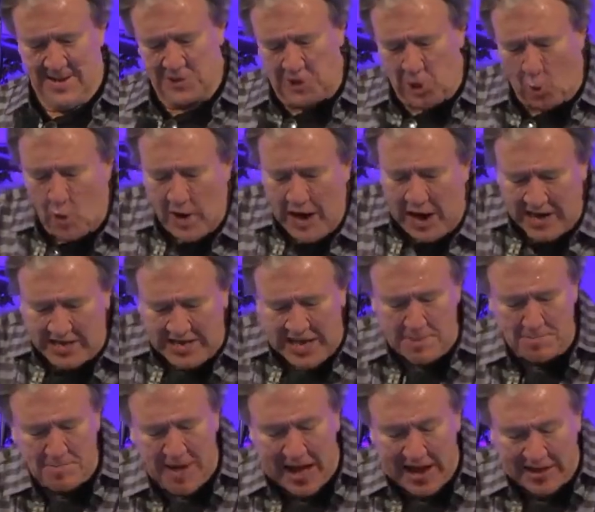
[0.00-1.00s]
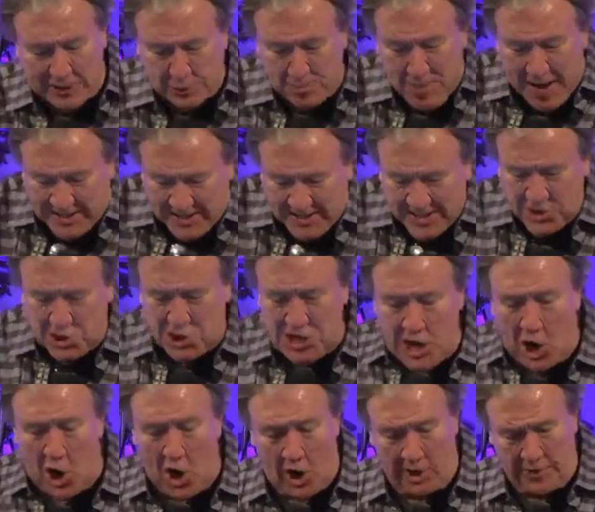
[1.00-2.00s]
So when I keep my
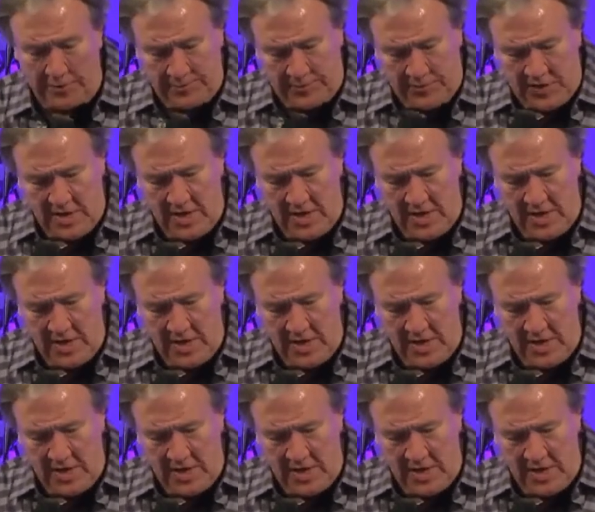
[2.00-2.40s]
expectancy on,